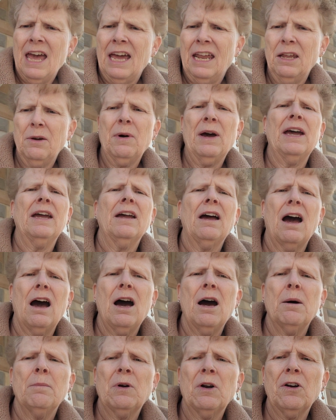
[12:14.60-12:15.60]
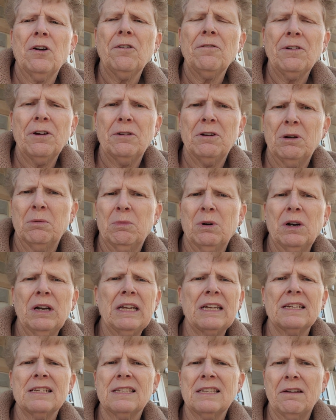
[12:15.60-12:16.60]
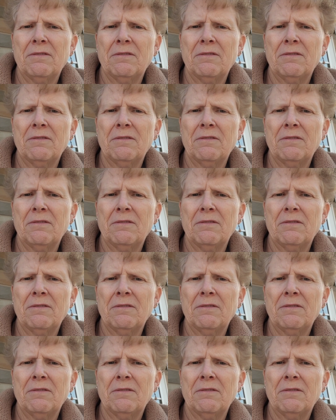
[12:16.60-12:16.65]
Anyway, her phone number is